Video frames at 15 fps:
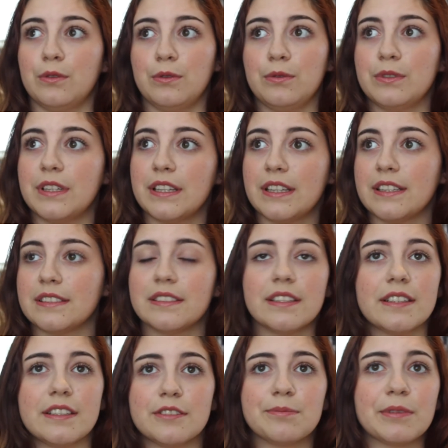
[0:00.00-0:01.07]
Who did this to
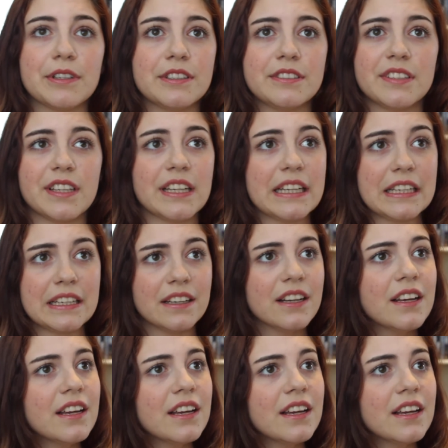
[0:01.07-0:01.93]
this person?